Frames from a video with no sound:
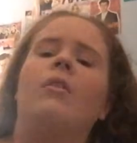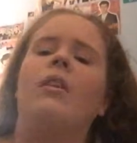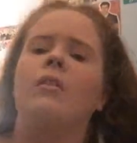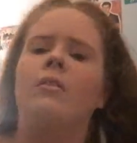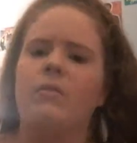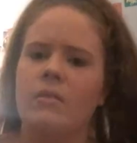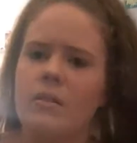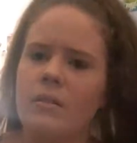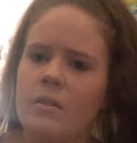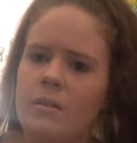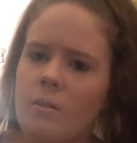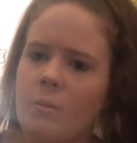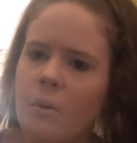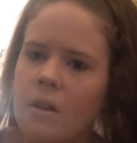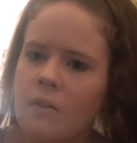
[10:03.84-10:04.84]
right
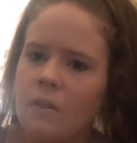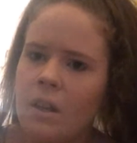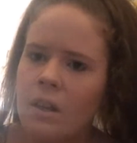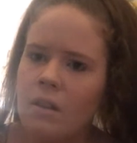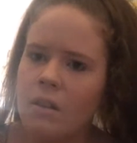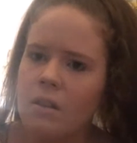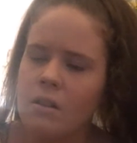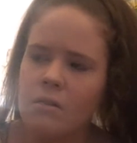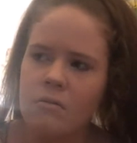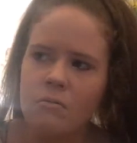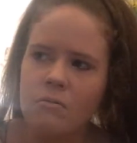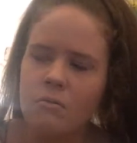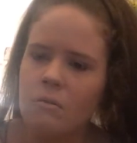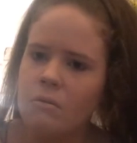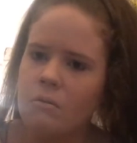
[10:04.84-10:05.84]
word of it. I don't
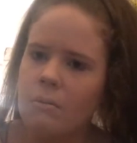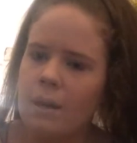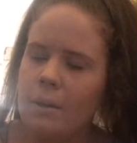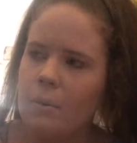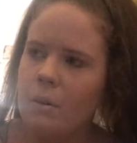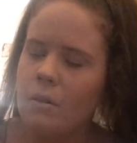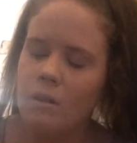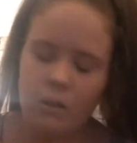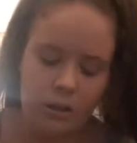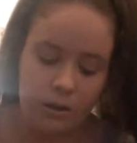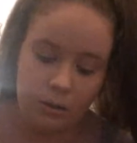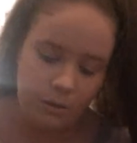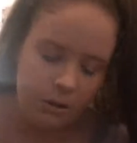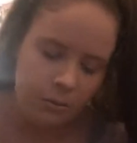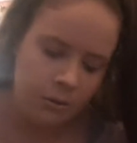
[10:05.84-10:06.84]
Wait, what? I
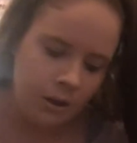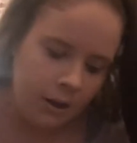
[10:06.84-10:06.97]
don't know.